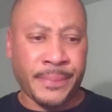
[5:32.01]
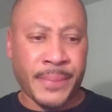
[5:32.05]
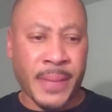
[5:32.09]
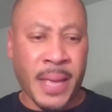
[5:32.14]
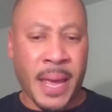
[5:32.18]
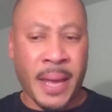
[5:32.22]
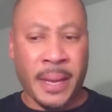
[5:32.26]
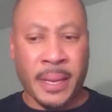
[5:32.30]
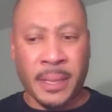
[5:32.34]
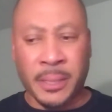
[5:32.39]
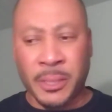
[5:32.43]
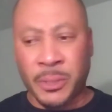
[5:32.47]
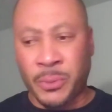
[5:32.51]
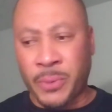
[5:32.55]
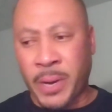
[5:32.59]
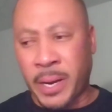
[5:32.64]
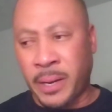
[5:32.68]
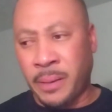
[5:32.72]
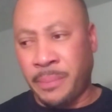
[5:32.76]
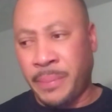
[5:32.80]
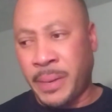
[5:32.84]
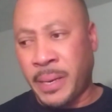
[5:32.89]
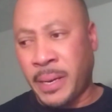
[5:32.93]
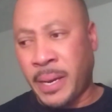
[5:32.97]
I get this quite
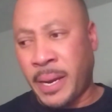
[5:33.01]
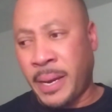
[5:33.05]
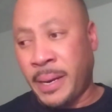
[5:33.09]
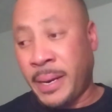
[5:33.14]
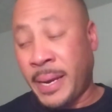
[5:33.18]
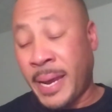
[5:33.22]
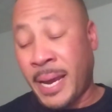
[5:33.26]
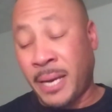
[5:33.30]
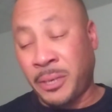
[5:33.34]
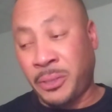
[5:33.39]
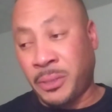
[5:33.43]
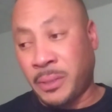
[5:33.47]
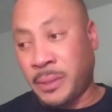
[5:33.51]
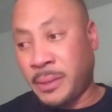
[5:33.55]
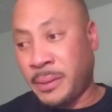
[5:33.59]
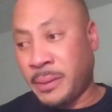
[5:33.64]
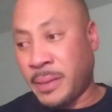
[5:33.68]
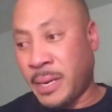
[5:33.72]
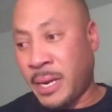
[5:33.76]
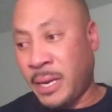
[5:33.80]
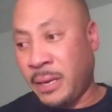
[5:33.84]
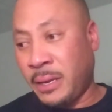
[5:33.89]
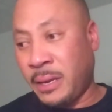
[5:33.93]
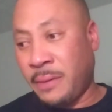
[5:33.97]
a bit. And actually,
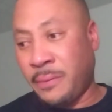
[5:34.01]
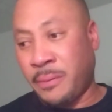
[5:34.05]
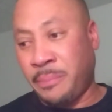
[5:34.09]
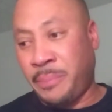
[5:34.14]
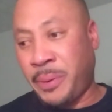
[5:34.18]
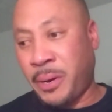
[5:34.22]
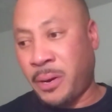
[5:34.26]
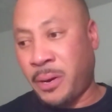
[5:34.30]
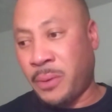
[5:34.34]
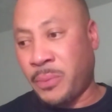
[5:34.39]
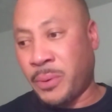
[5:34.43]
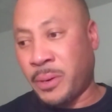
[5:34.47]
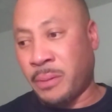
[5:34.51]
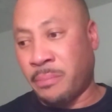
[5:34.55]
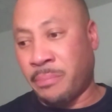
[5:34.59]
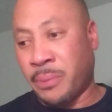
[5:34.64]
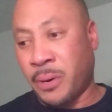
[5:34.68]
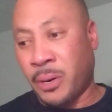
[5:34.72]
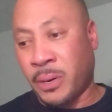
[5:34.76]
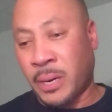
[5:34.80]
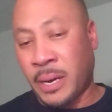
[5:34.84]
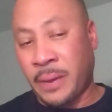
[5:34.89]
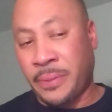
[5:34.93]
I even pair it with a burger.